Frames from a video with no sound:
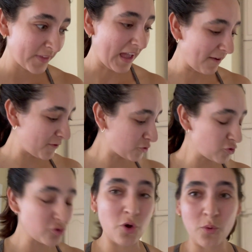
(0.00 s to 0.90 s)
I feel
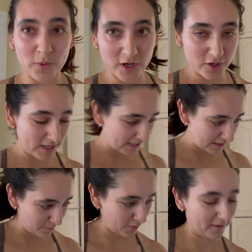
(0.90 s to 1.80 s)
so weird
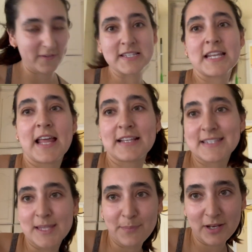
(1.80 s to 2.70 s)
eating breakfast and not
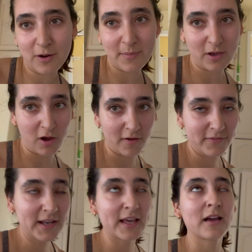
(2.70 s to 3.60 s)
sipping on my
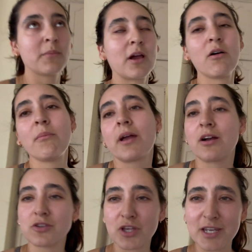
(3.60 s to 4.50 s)
coffee. Like, I'm like, oh my
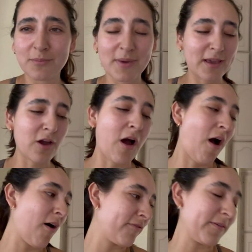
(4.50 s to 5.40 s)
gosh, I need my
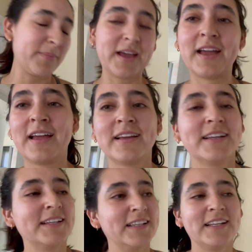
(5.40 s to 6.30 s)
coffee. But
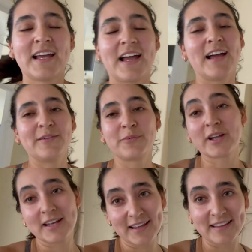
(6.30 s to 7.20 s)
we're
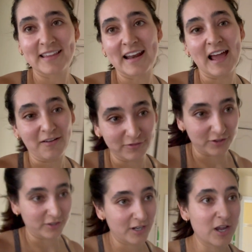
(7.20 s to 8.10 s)
gonna get that
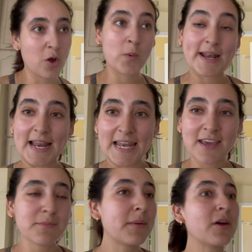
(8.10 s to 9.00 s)
after when I
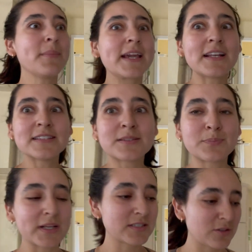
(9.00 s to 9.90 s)
leave. Maybe I'll make an
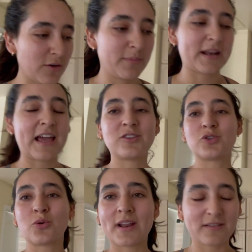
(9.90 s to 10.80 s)
espresso, but I
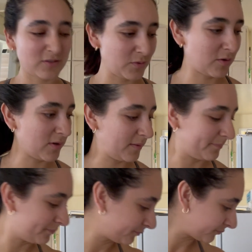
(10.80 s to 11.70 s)
don't have sweet cream.
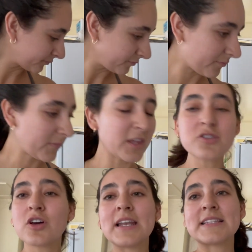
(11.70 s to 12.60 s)

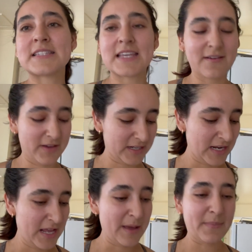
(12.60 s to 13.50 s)
So let's see, a ver.
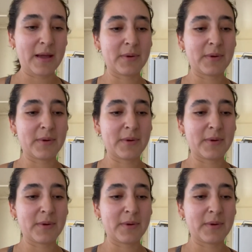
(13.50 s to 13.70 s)
But I'm